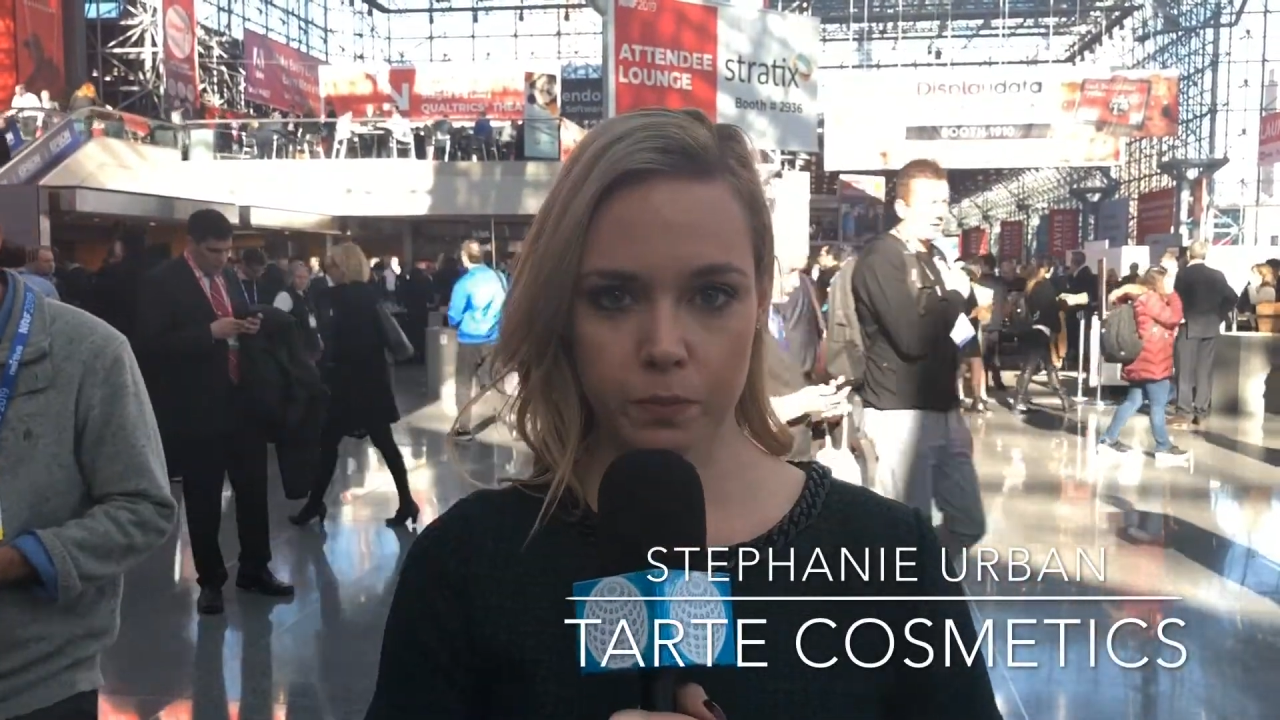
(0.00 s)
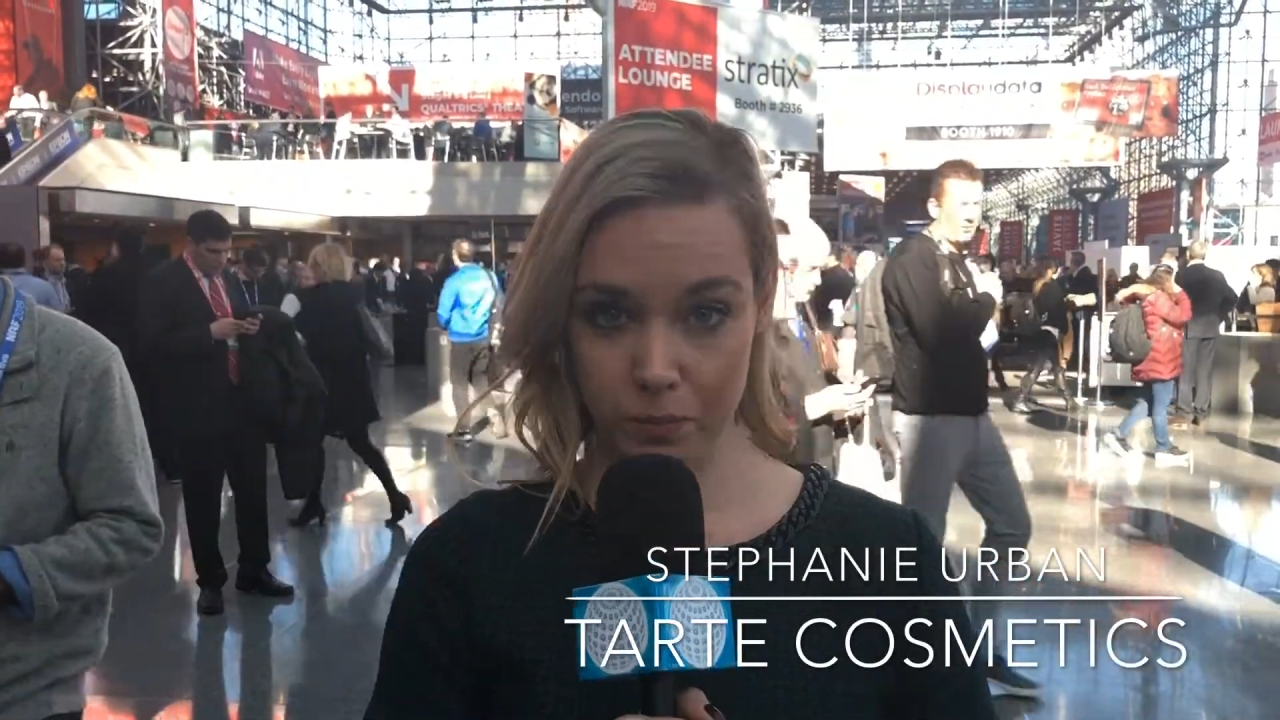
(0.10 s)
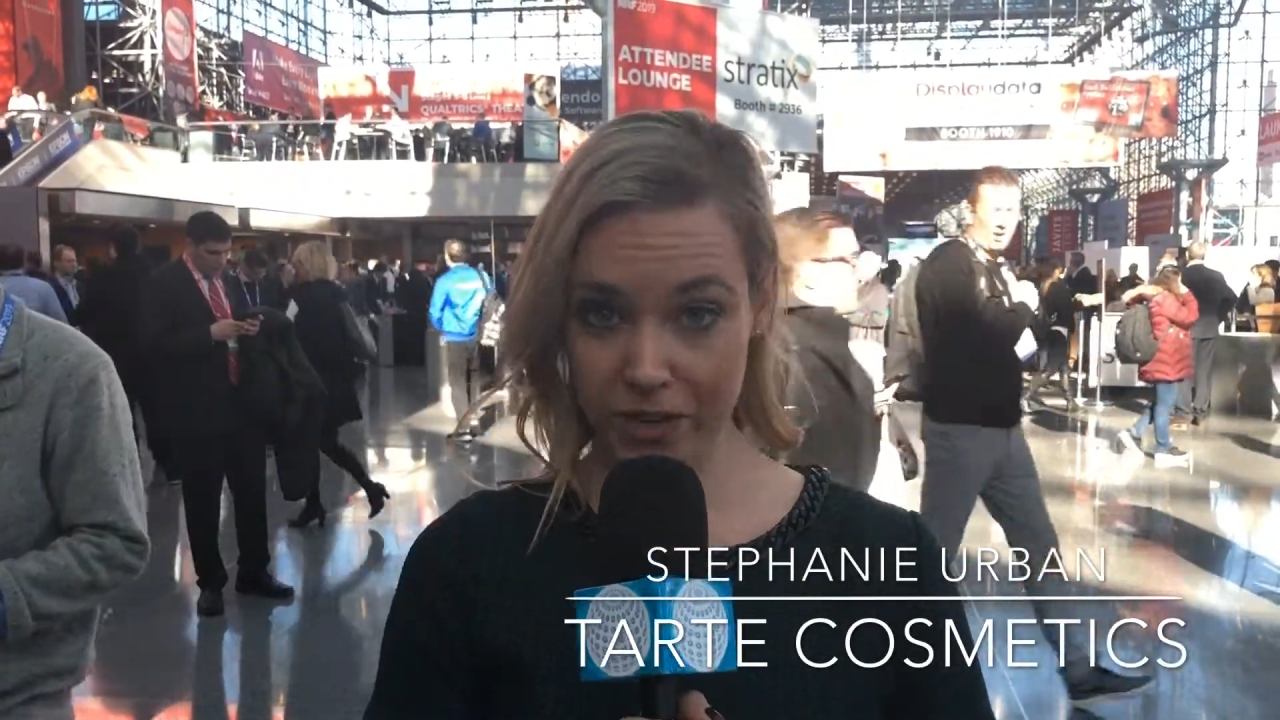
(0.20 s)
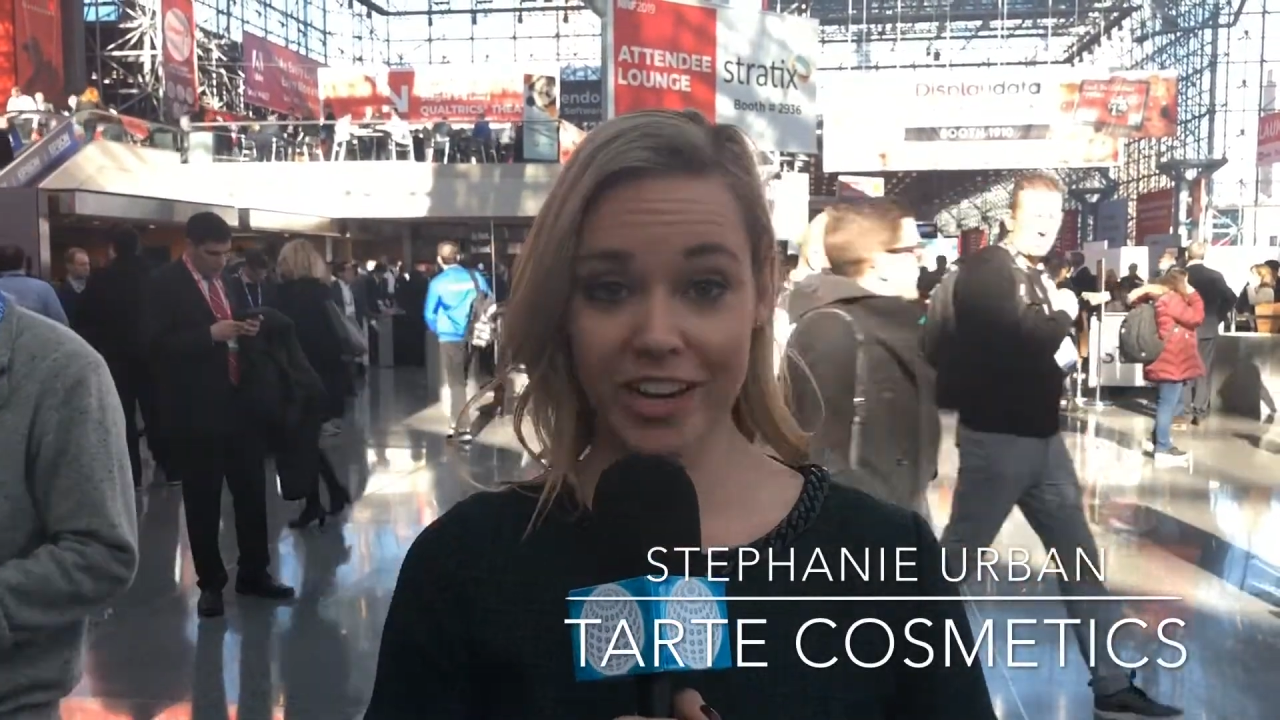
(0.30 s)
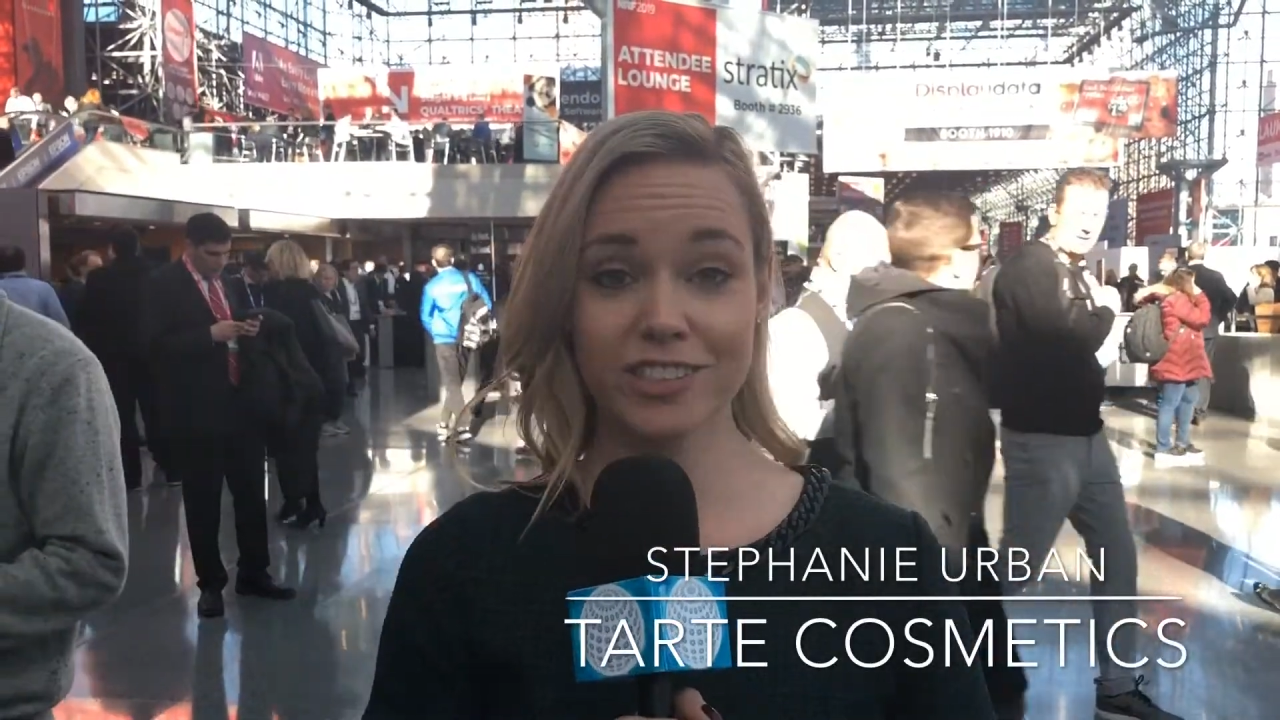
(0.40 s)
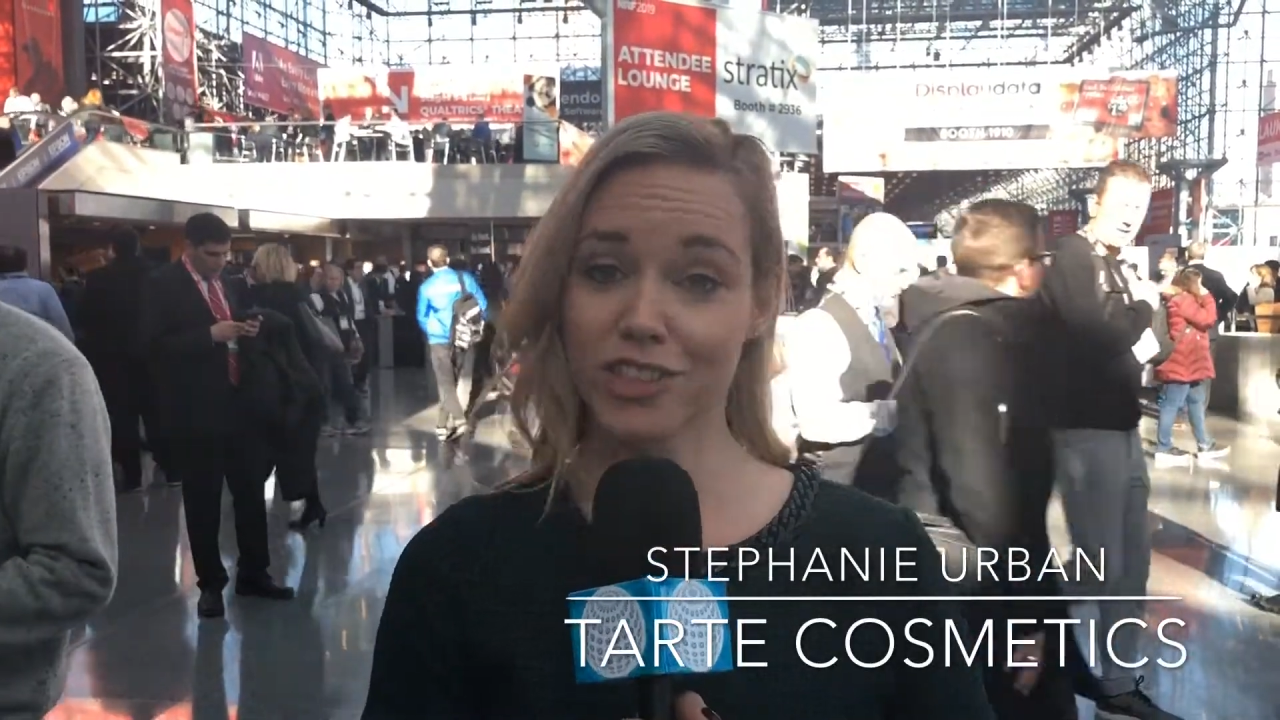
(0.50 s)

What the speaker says: experience